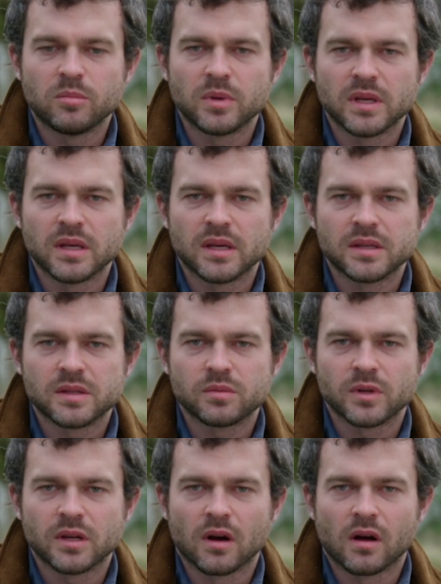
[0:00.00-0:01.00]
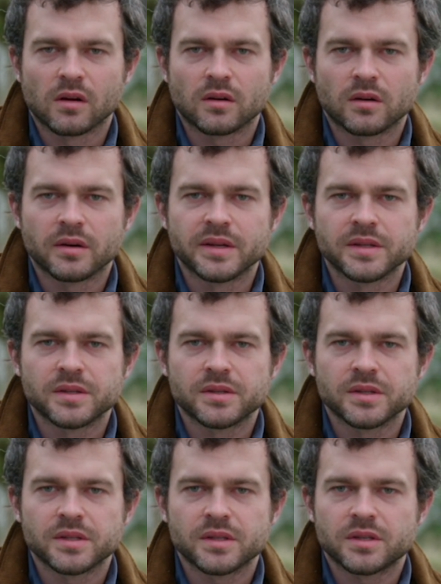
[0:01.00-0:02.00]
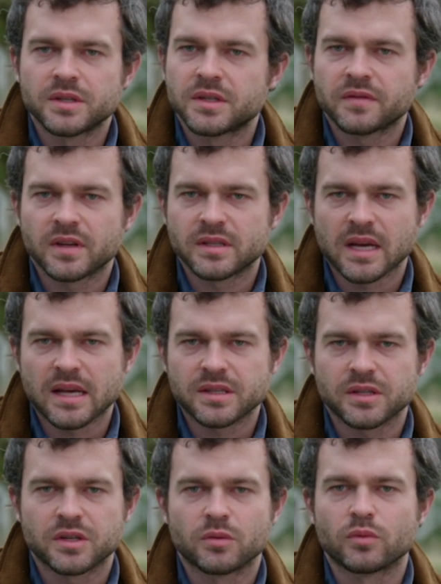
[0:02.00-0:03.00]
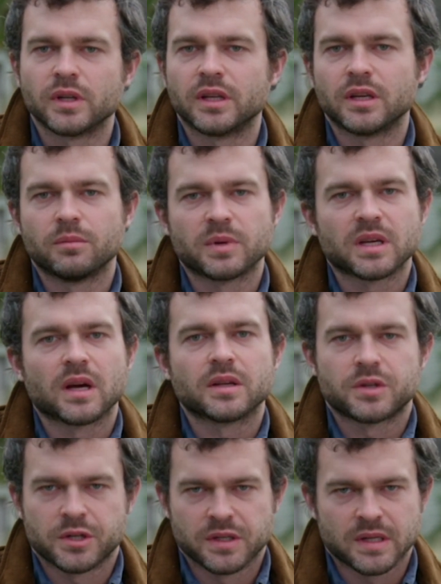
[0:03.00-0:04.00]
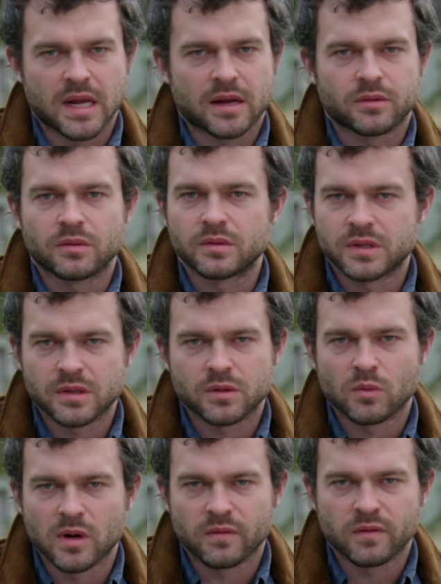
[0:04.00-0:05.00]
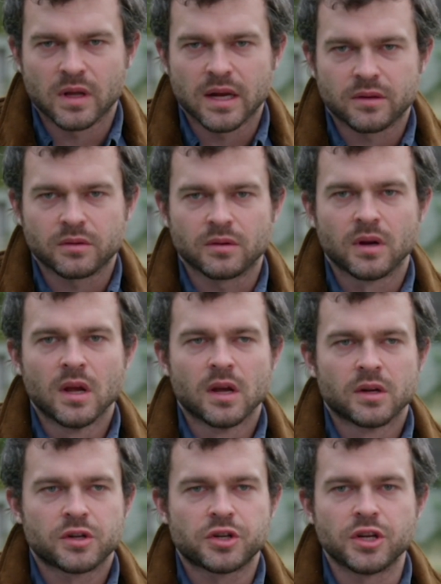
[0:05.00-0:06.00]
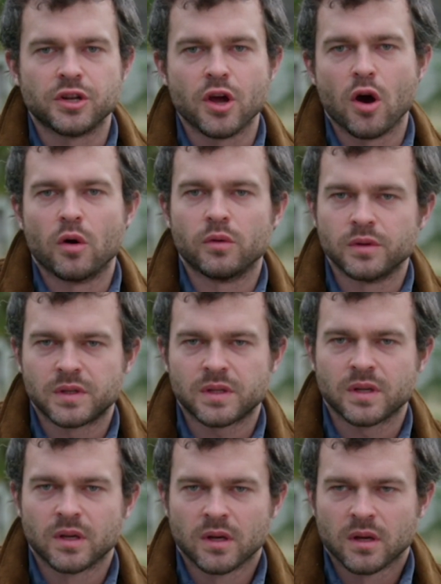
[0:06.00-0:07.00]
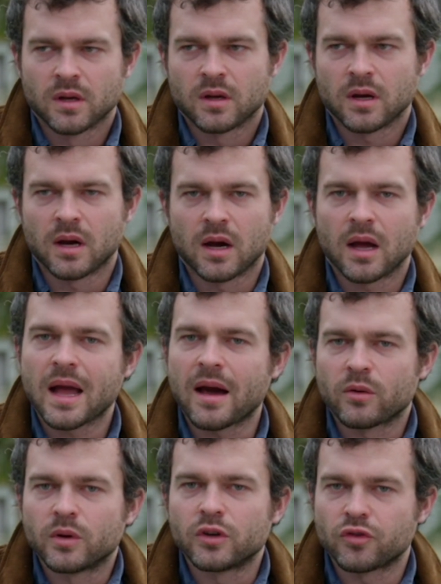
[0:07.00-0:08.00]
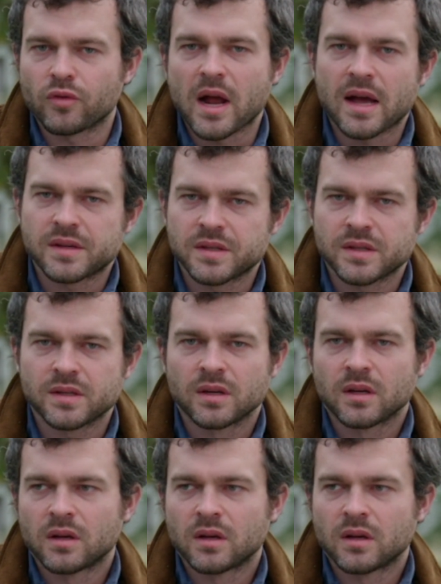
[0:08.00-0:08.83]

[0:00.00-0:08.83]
as we call her, is just, she's fantastic. She really, because she's an actor and such a wonderful actor, she knows how to address